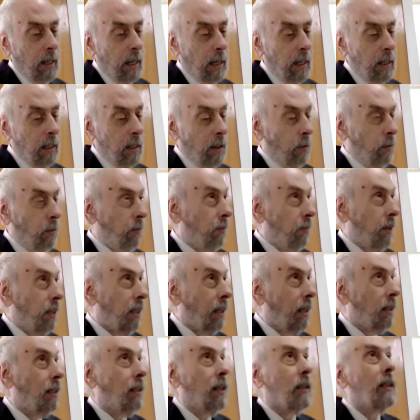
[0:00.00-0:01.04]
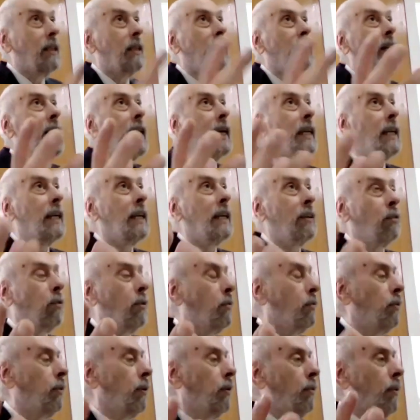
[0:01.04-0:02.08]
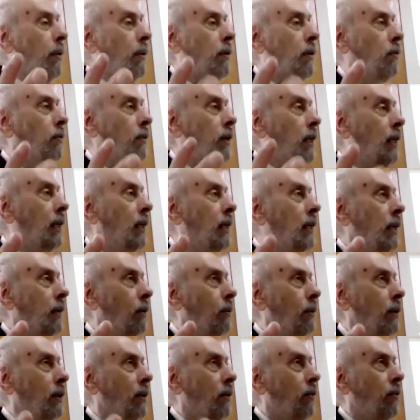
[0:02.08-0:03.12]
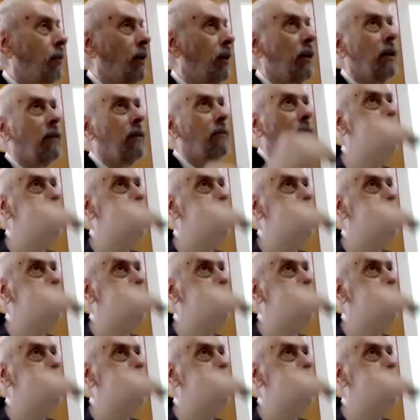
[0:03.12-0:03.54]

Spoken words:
And it's very, the direction, for example, is very clear when you say in